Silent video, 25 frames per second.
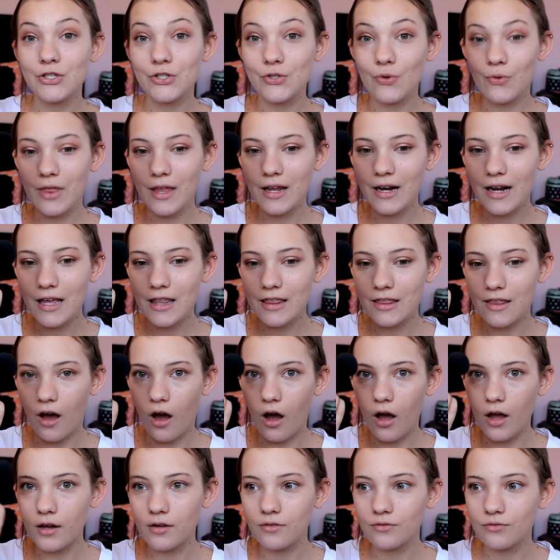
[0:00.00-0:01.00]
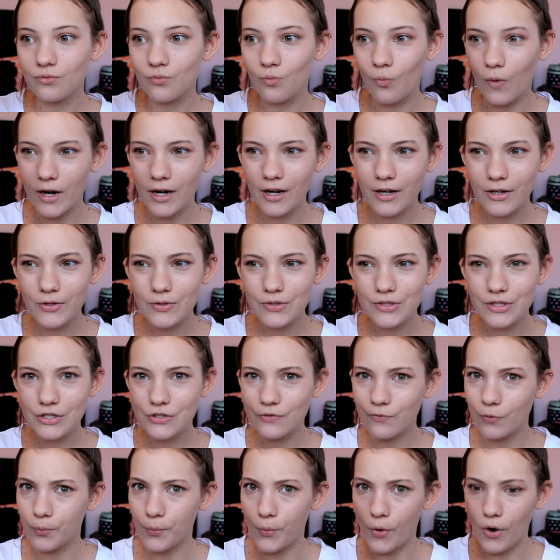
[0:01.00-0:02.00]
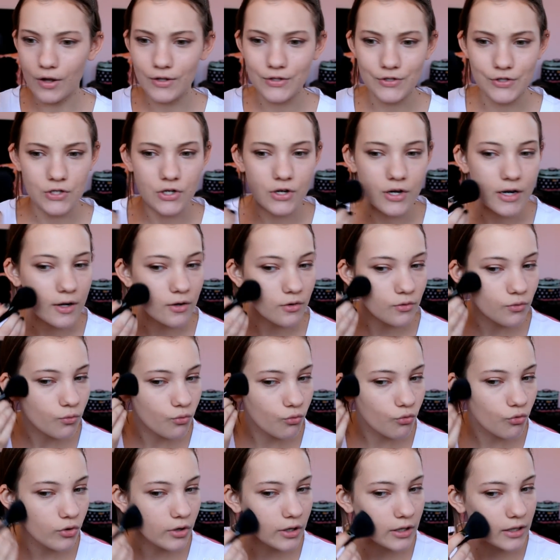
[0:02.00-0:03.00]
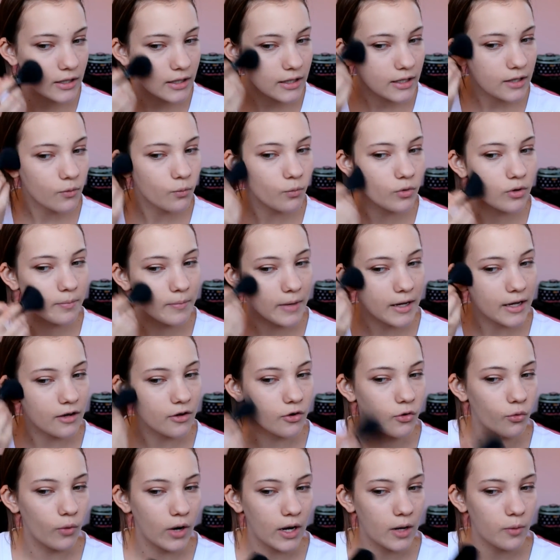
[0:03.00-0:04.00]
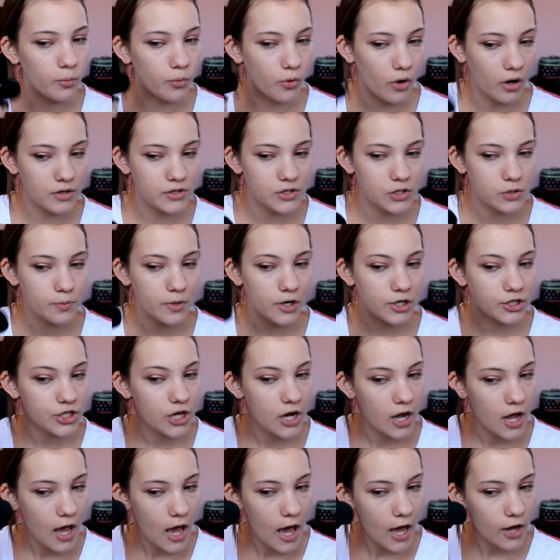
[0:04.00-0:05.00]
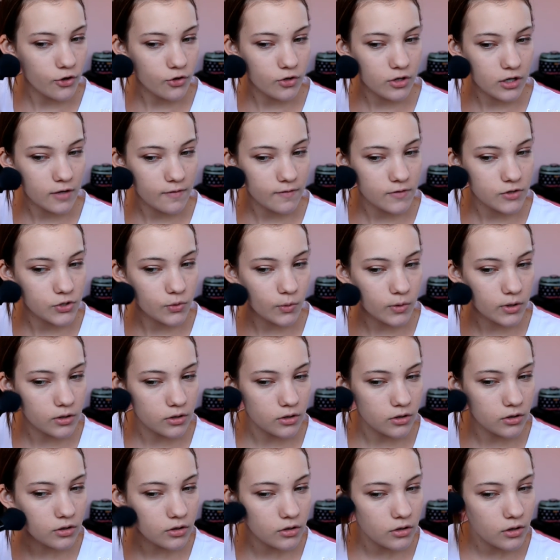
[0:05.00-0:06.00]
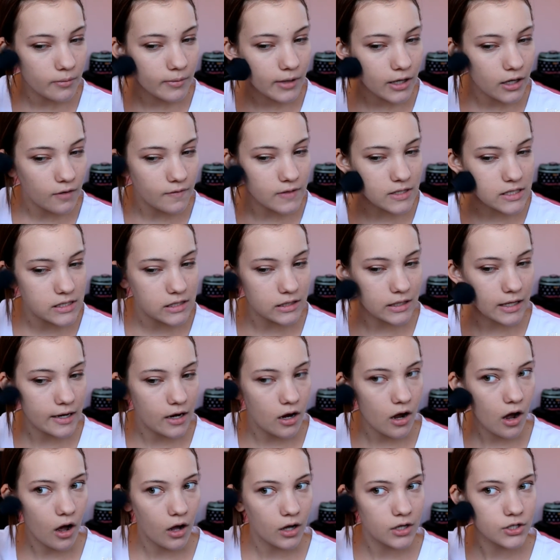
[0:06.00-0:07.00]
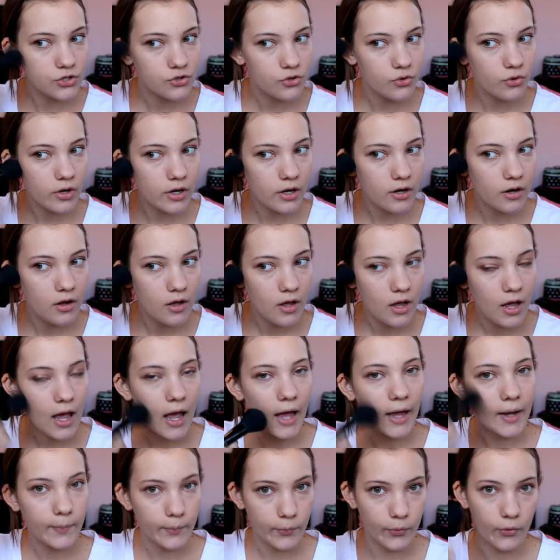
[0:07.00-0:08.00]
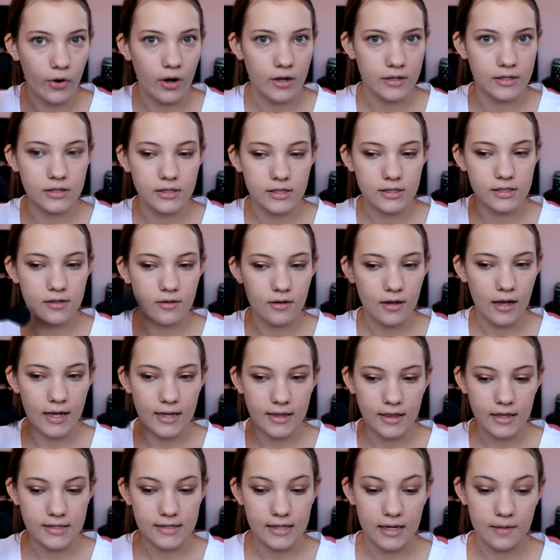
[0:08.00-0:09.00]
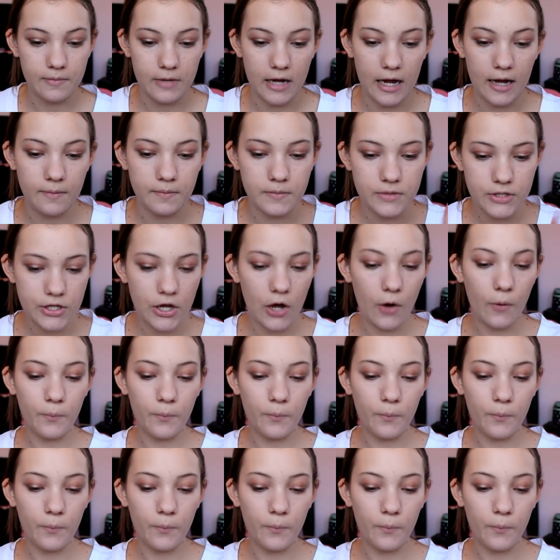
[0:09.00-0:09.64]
So then I thought, why not use this for bronzer? It really would make a great bronzer brush, and you can even do a little bit of a slight contour and bronze at the same time.